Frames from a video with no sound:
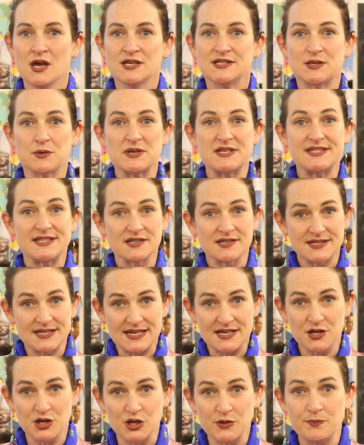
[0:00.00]
So we're still
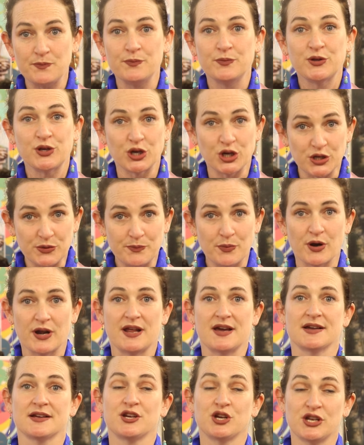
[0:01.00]
seeing good
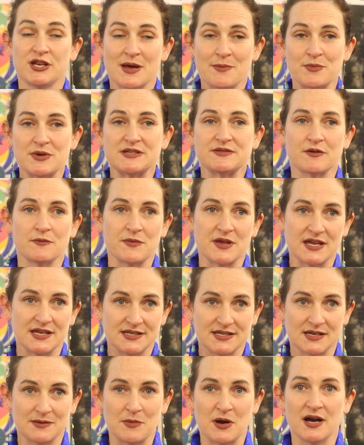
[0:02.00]
good numbers from the
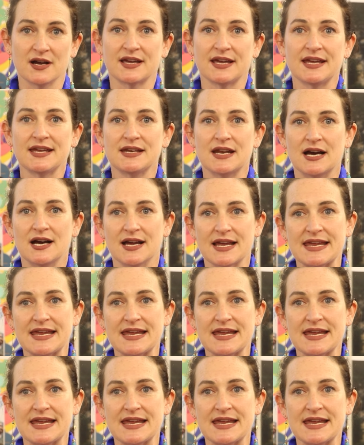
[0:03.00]
Indian market.